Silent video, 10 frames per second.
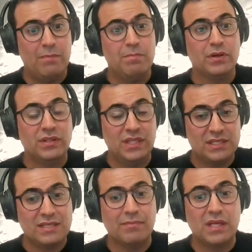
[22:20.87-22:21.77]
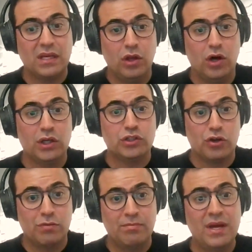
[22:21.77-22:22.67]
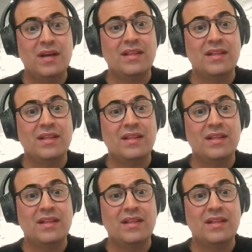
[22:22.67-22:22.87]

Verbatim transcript: and building something long-term